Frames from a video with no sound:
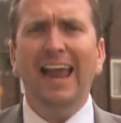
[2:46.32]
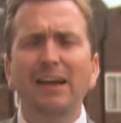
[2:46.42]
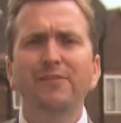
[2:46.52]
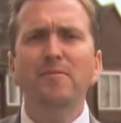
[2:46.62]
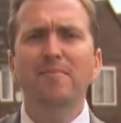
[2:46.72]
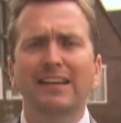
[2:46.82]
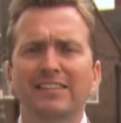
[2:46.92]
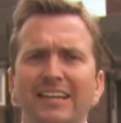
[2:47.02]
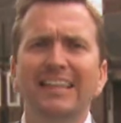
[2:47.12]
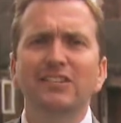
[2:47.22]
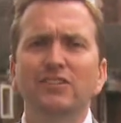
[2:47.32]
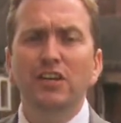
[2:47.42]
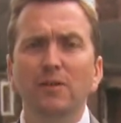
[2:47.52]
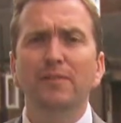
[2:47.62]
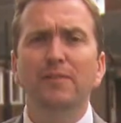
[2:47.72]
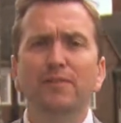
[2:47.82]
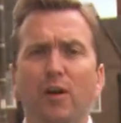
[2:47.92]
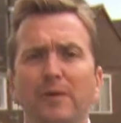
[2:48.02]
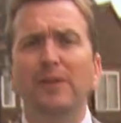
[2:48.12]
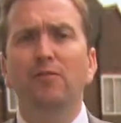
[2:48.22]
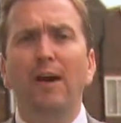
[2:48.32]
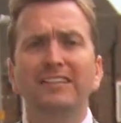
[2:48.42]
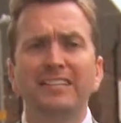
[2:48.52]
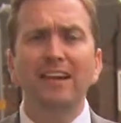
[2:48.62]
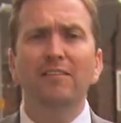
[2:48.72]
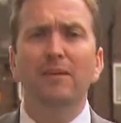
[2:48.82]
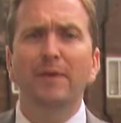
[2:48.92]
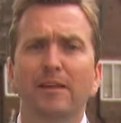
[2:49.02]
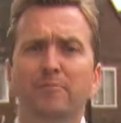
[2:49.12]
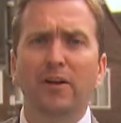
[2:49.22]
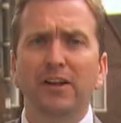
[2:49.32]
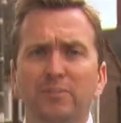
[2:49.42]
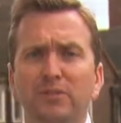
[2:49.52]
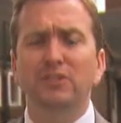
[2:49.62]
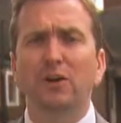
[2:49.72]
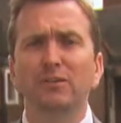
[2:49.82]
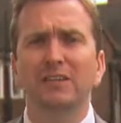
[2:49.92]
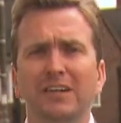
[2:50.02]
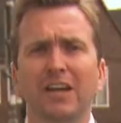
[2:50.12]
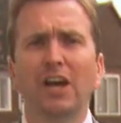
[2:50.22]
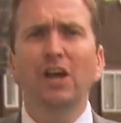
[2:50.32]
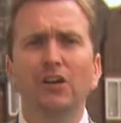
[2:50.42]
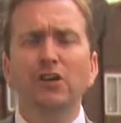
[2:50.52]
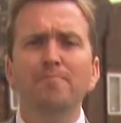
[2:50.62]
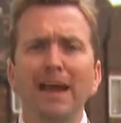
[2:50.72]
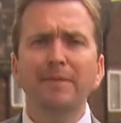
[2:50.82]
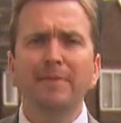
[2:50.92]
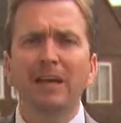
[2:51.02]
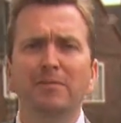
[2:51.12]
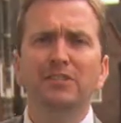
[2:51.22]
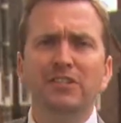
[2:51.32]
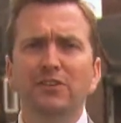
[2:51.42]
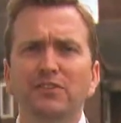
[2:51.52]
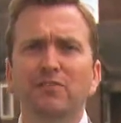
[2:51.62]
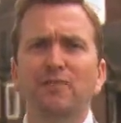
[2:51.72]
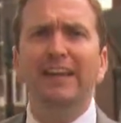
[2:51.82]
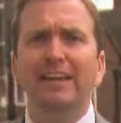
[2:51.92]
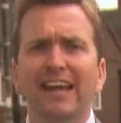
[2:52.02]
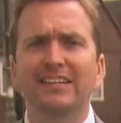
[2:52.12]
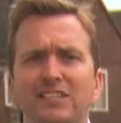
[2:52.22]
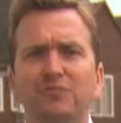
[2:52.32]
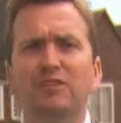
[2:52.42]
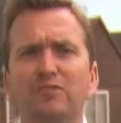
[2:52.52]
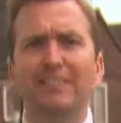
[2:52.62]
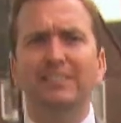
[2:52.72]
If you met at least two of the following criteria when the product was sold, you may be able to use the regulator's redress